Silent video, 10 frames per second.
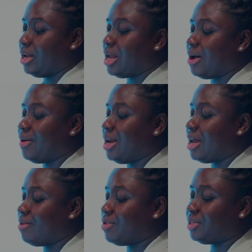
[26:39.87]
Now,
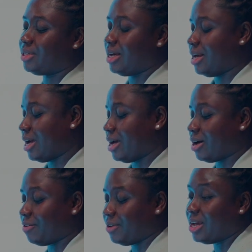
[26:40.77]
in
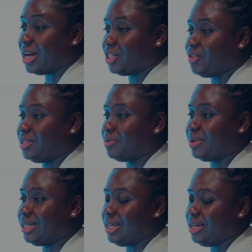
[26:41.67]
the coffee industry,
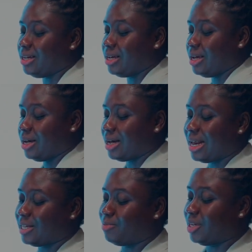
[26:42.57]
typically,
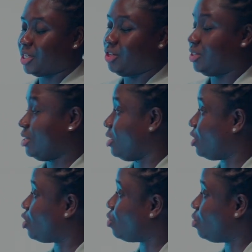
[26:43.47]
color is usually
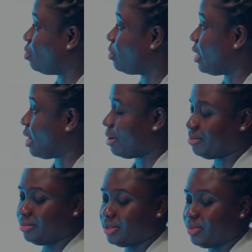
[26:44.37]
used to
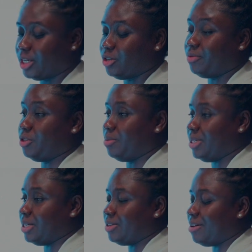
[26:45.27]
spectral
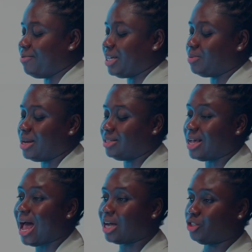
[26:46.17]
photometer. So the first one is
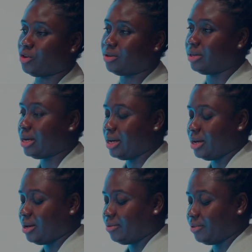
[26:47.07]
the actual
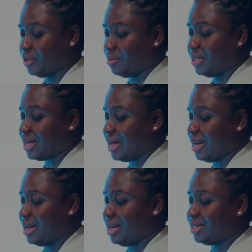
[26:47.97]
photometer,
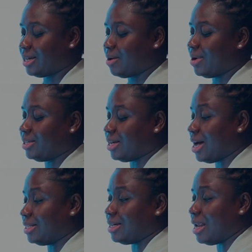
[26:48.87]
and then the second one is
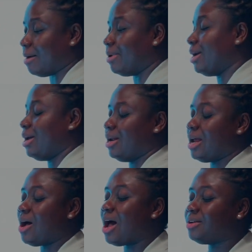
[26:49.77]
the phantom.
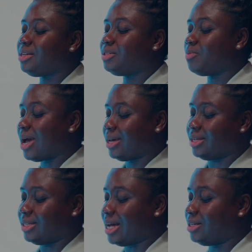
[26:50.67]
Now, how these work
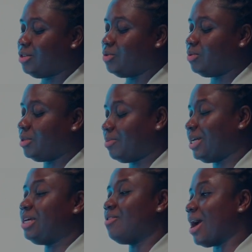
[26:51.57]
is that you
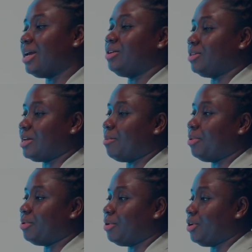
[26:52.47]
typically grind your
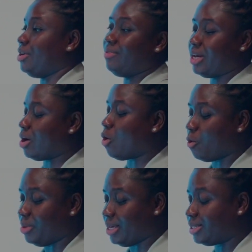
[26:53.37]
sample, or you need a
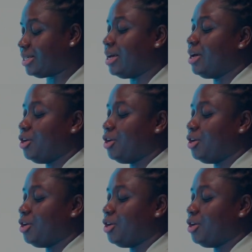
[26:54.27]
whole beans.